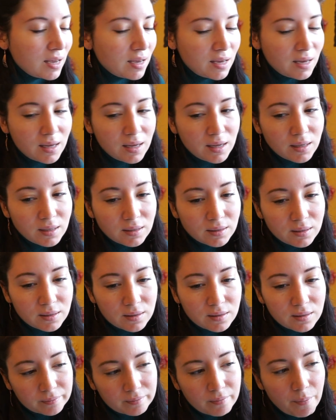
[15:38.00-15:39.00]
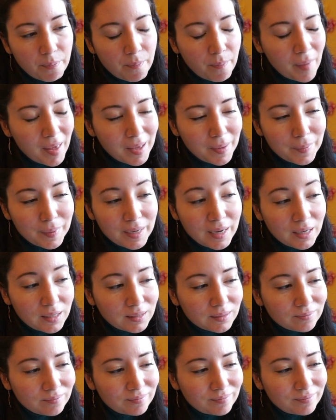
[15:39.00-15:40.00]
and maybe
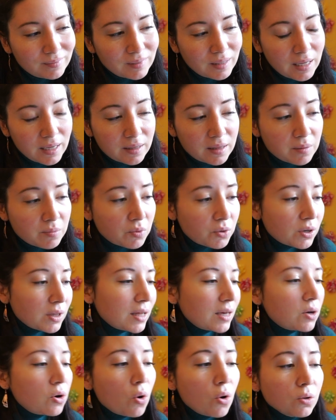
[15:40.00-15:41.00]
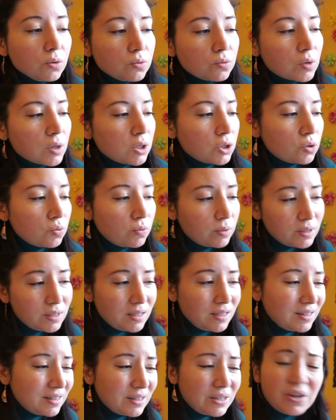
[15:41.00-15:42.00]
I'll like them more. Like Gold Rush
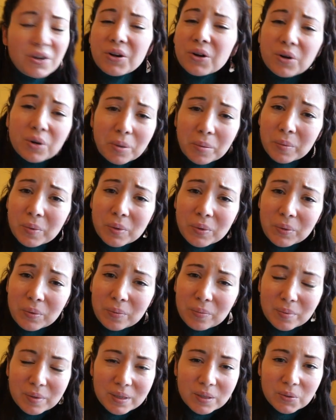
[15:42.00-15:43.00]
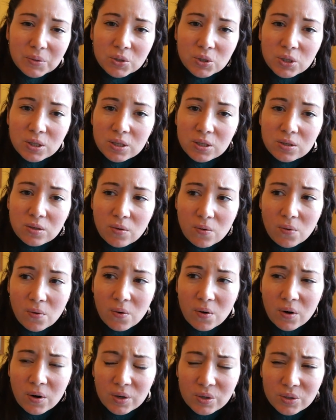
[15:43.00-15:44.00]
wasn't terrible, but it was just so
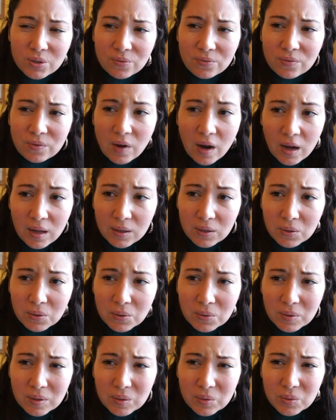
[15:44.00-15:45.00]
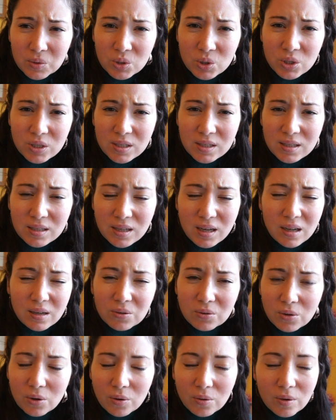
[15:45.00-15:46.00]
hard to follow, and it was just, I
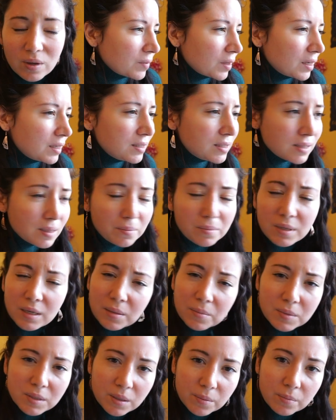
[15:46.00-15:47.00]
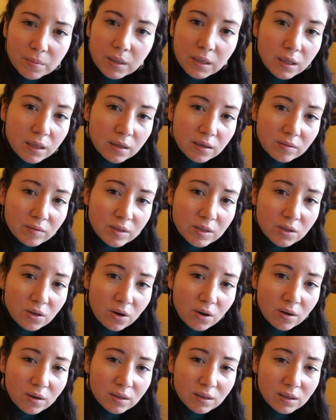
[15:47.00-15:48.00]
don't know, because sometimes the meaning of a
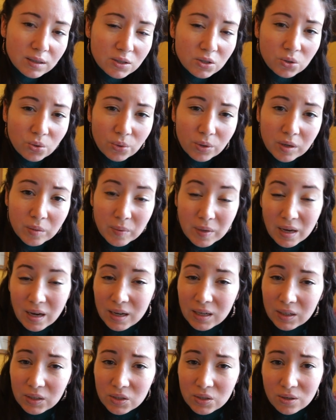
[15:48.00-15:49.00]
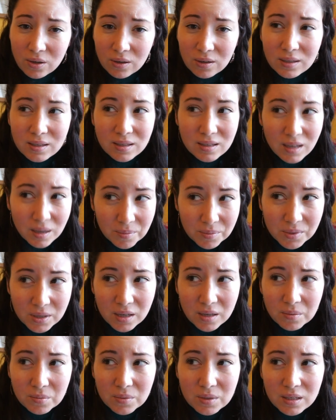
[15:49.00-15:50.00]
song, the story behind a song,
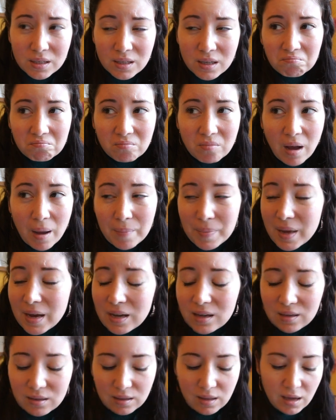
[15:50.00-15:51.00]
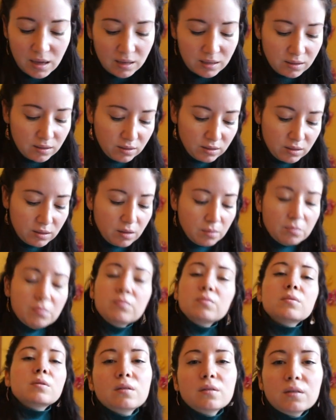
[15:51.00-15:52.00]
sometimes, I'm not gonna lie,
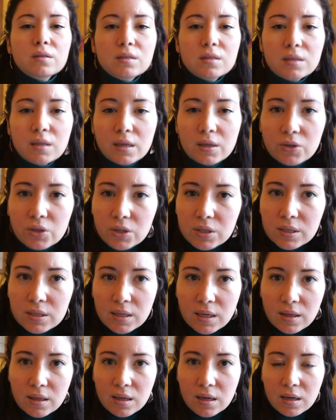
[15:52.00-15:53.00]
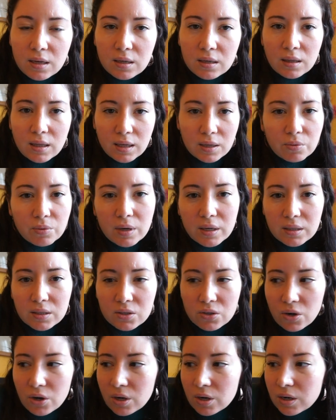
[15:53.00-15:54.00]
some singers, I think like Ryan
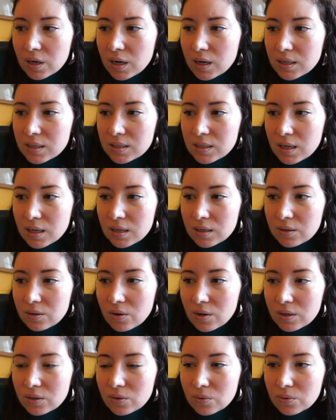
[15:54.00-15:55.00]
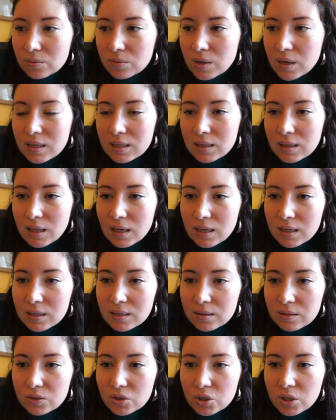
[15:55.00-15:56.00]
Starr has said, you know, I don't
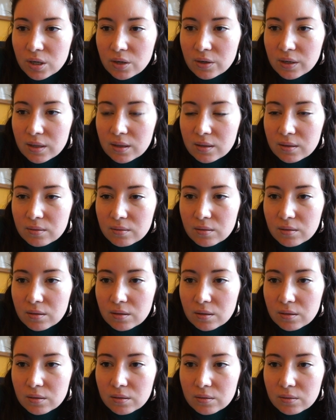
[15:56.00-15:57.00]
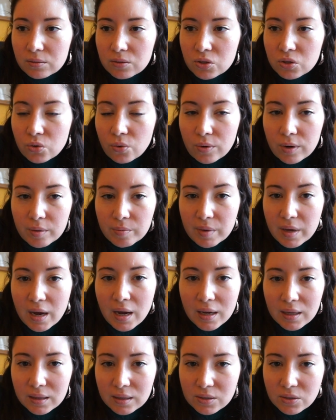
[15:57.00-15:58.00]
like sharing the story
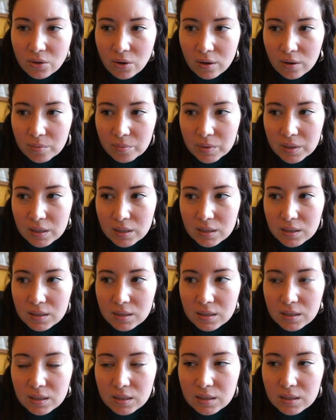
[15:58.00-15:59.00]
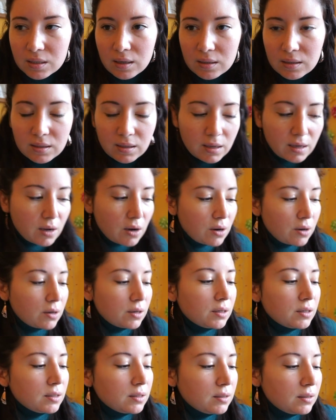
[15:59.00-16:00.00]
behind the song because it's like
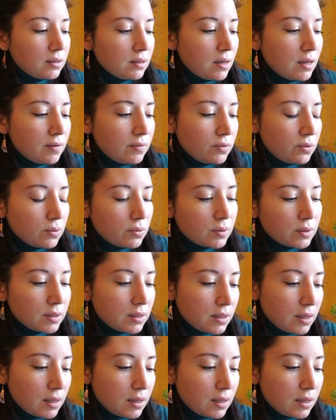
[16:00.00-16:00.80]
art and everyone's